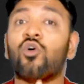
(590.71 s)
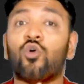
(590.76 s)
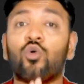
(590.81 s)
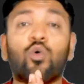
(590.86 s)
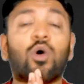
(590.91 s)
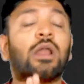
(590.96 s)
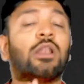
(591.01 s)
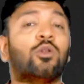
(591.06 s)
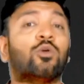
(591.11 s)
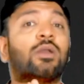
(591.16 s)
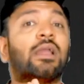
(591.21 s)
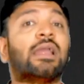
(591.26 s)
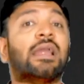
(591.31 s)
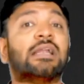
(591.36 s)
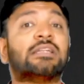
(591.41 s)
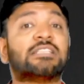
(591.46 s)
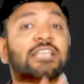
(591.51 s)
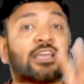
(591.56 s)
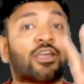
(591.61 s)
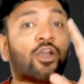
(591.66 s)
who are looking
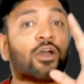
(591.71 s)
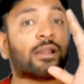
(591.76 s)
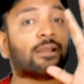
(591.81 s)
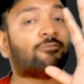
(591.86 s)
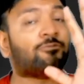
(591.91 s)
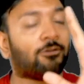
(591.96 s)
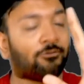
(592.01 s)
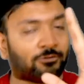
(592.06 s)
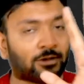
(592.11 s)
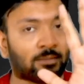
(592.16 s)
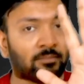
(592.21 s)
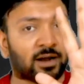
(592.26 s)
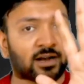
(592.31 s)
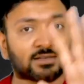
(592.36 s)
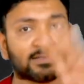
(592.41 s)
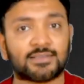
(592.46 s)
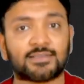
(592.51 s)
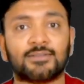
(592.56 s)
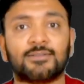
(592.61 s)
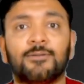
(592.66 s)
at securing 50
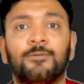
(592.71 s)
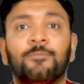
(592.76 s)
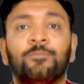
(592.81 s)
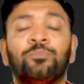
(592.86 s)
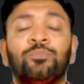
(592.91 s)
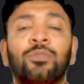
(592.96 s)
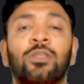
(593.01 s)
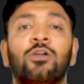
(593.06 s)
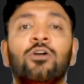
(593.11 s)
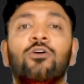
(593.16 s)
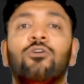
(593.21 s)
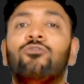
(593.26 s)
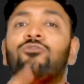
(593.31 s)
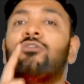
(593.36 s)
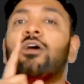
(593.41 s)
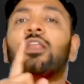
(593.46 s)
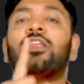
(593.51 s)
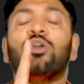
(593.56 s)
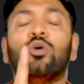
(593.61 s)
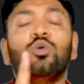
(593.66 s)
marks.
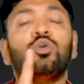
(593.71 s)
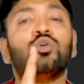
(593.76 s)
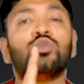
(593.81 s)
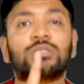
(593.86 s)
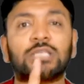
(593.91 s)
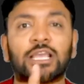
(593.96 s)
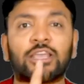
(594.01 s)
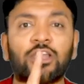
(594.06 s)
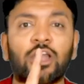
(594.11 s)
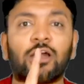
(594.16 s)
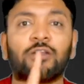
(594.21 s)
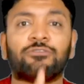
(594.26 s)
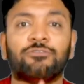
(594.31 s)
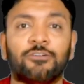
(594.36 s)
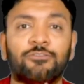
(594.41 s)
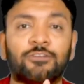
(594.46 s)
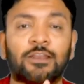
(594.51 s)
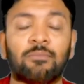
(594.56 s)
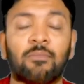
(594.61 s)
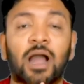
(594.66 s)
For you to secure
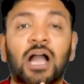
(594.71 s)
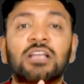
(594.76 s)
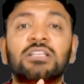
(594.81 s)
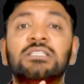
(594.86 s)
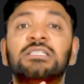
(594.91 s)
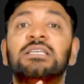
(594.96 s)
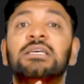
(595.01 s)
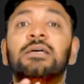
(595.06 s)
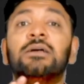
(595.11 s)
50 marks,